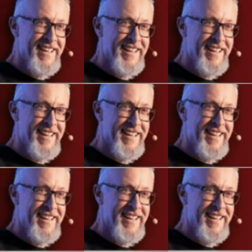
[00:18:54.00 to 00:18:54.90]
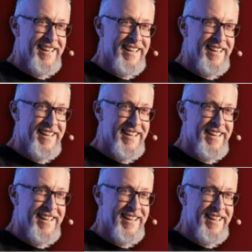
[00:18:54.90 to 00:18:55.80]

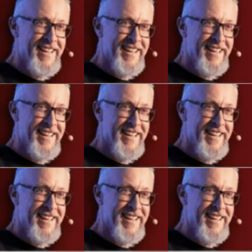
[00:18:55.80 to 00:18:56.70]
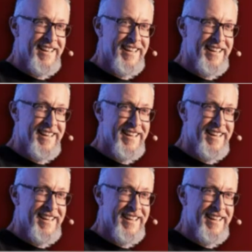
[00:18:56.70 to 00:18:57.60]

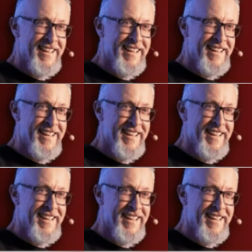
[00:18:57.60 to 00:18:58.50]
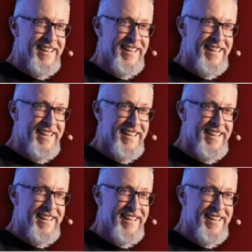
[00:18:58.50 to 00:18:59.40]

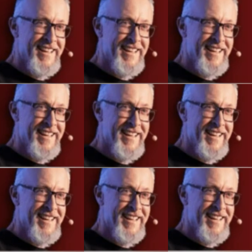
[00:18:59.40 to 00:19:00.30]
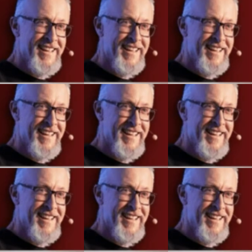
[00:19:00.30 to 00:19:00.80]
[no speech]